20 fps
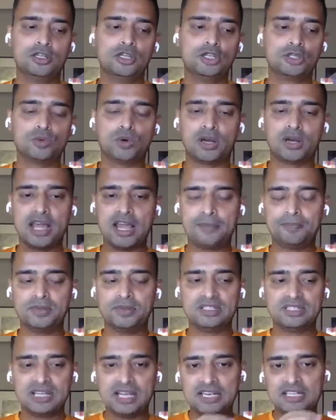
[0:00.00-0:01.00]
So what
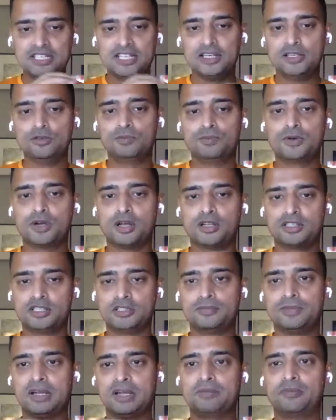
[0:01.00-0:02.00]
happens, I'll tell you
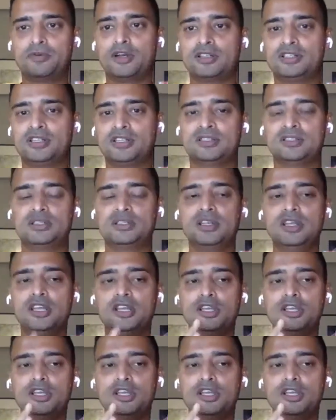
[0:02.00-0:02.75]
process by process.